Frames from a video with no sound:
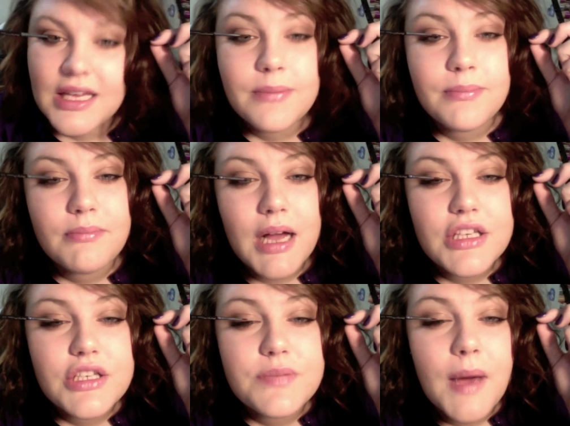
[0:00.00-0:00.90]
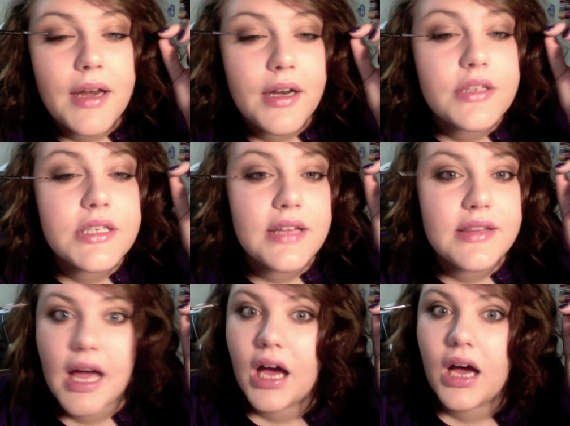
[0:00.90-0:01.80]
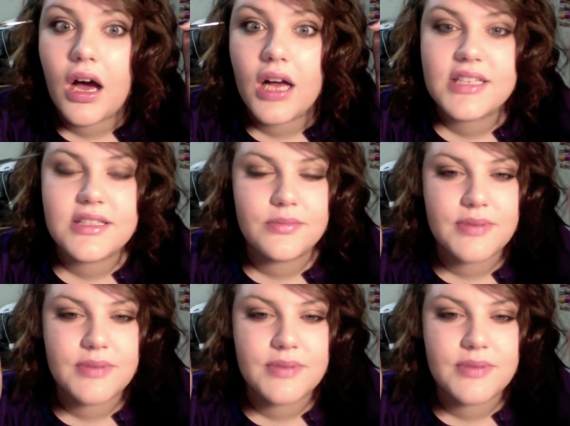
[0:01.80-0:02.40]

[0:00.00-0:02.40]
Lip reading: much better to get that awesome